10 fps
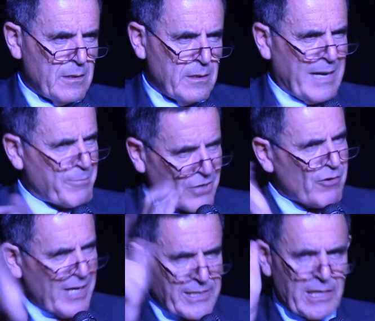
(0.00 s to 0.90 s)
And I'm
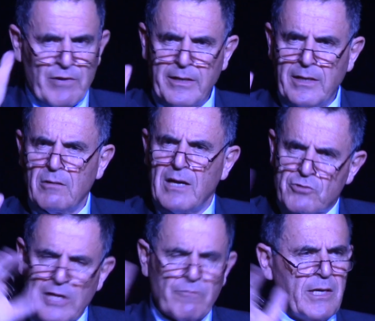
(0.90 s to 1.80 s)
generalizing right now, I'm
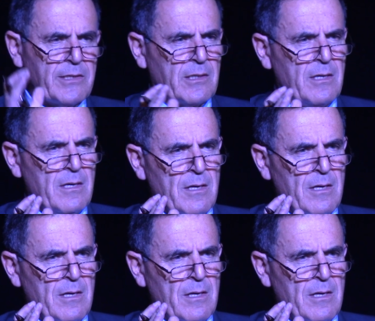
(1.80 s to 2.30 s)
generalizing.